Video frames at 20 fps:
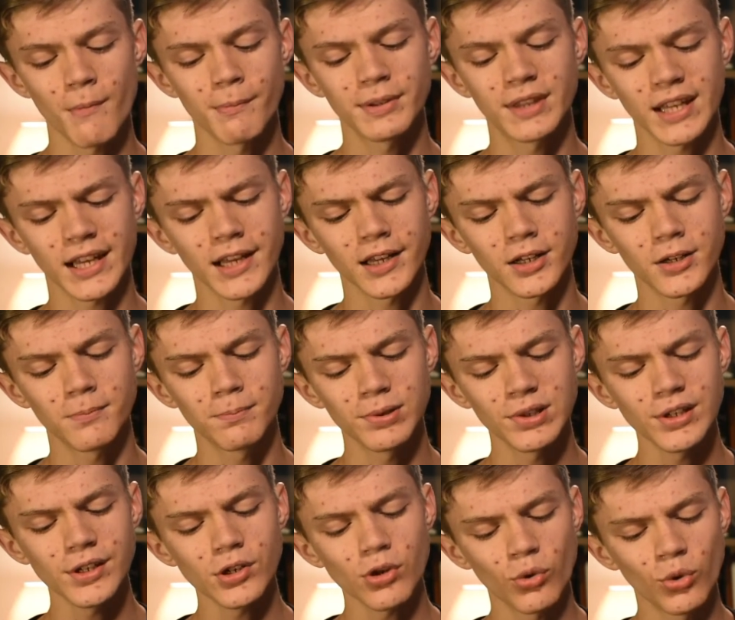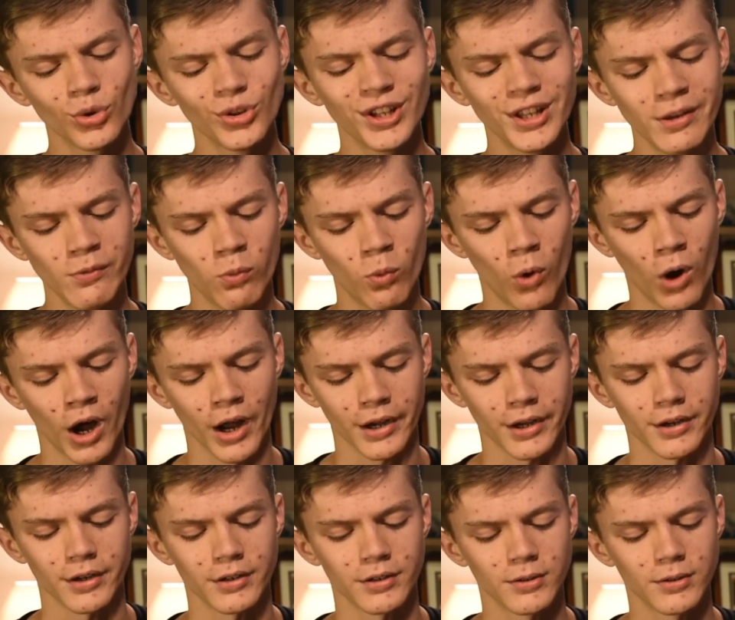but they can complete only one.